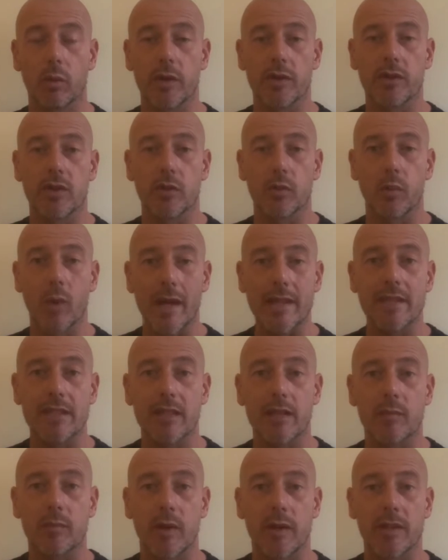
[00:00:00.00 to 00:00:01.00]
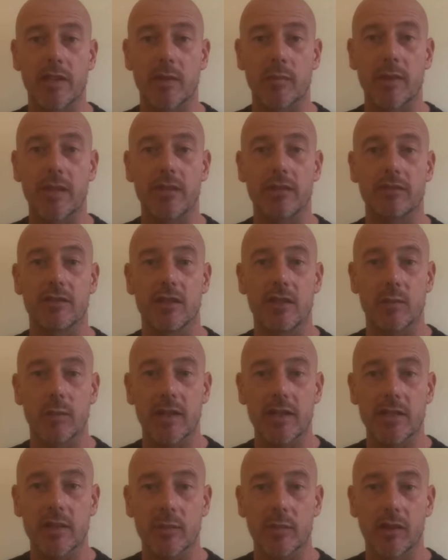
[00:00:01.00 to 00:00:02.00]
which is weighted by the speed of
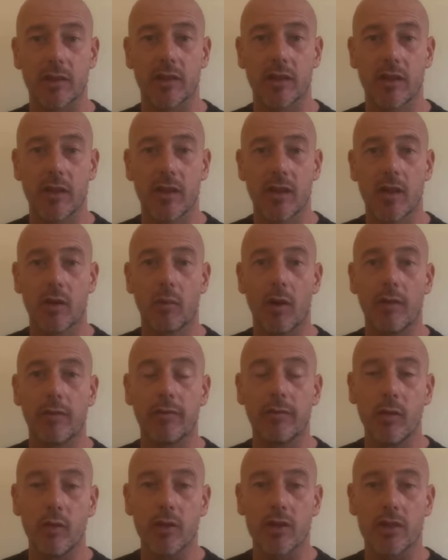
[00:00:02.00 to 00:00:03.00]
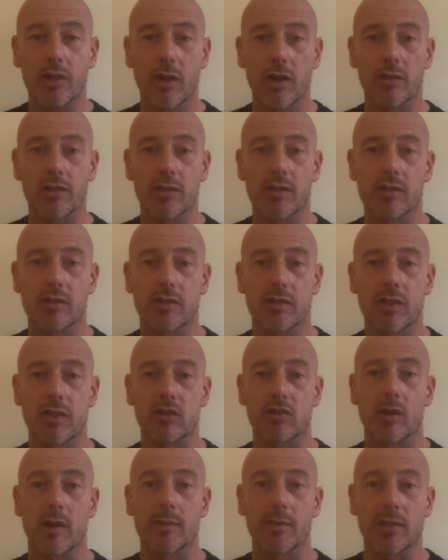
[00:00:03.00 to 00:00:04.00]
displacement, while force load
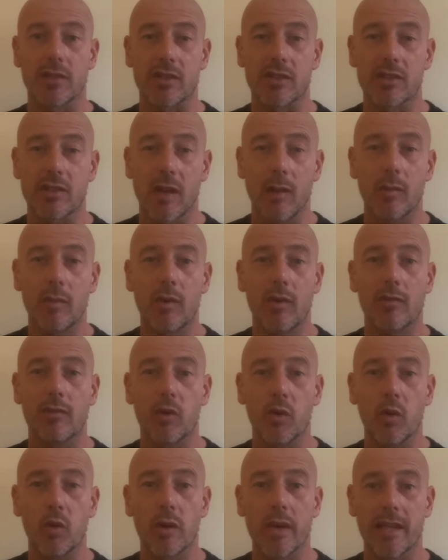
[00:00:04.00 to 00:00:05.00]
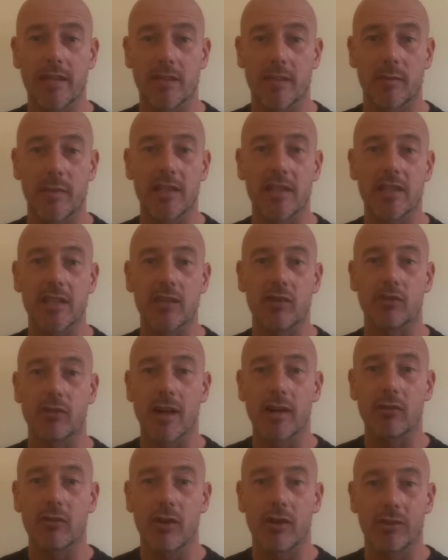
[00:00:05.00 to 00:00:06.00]
describes the sum of all estimated
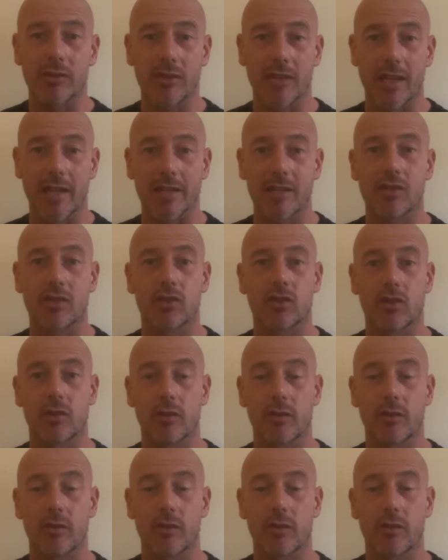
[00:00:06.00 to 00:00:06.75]
ground contacts